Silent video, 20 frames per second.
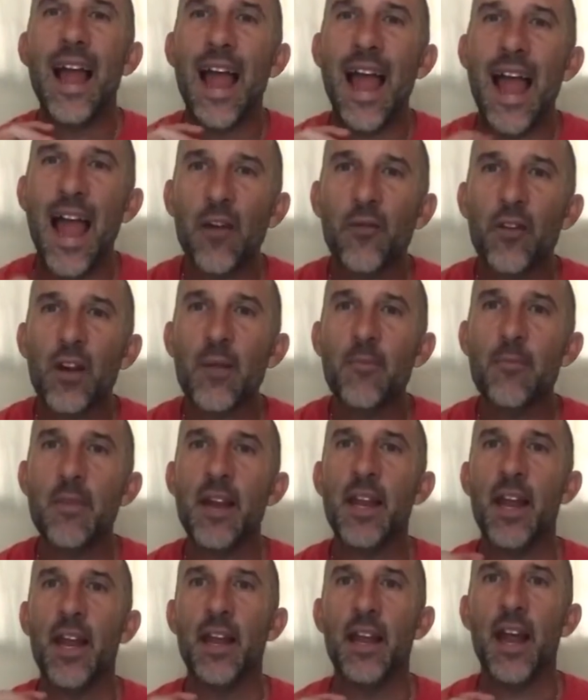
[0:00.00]
Every
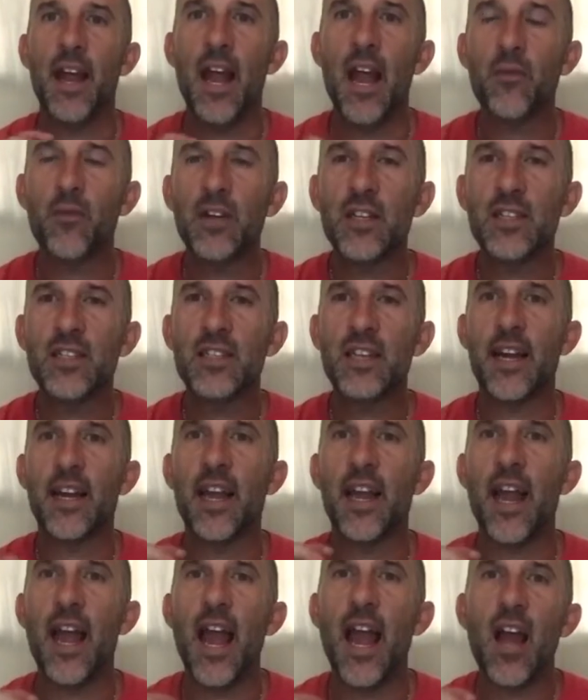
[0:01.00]
minute, every
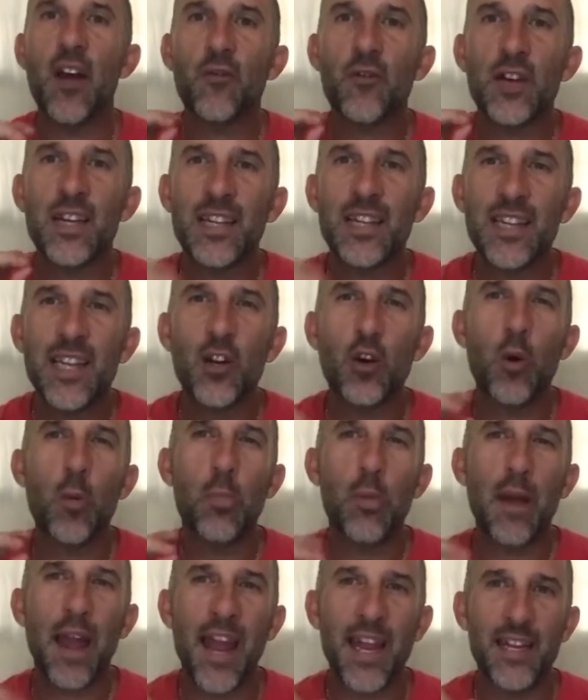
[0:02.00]
second, every little
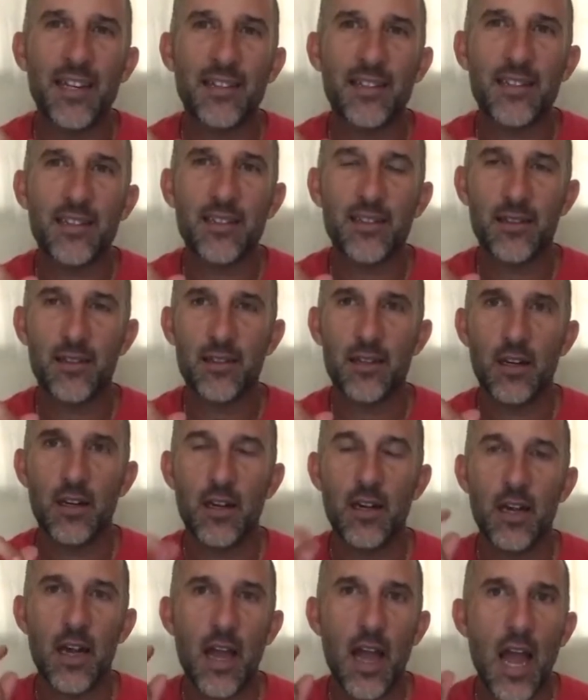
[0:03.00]
pace,
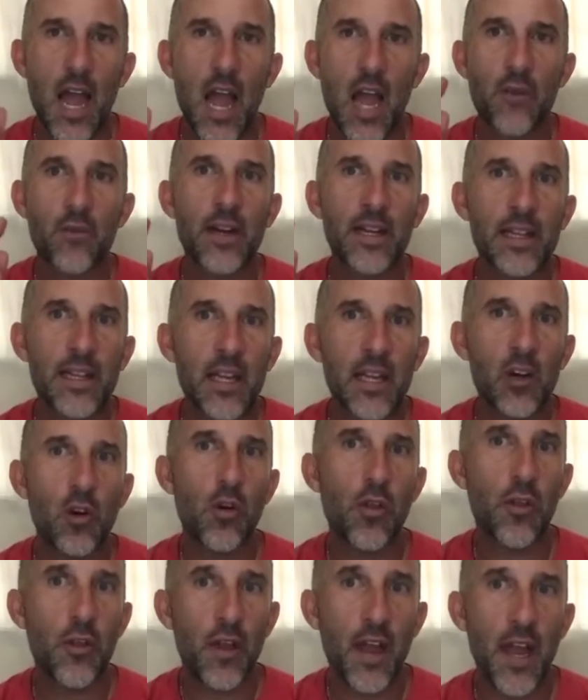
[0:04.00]
every little
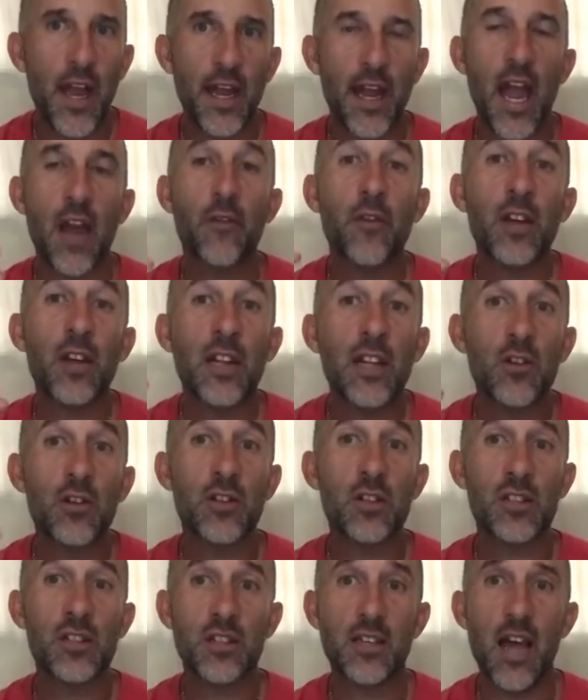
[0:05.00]
thing, every little
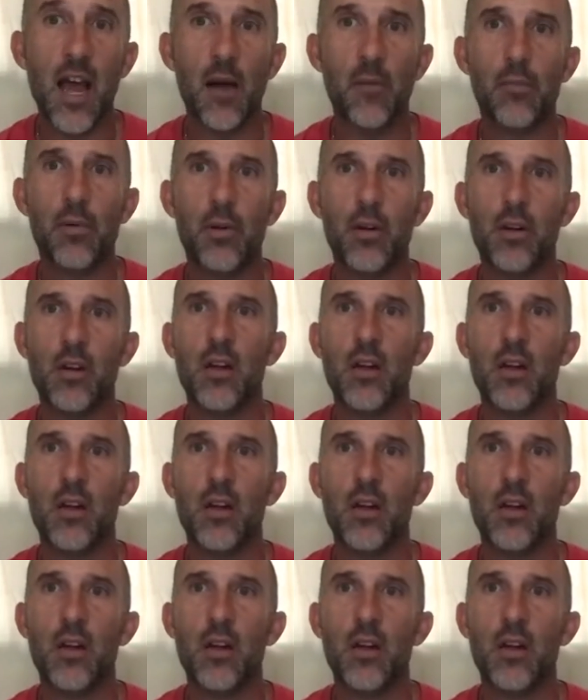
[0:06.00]
step,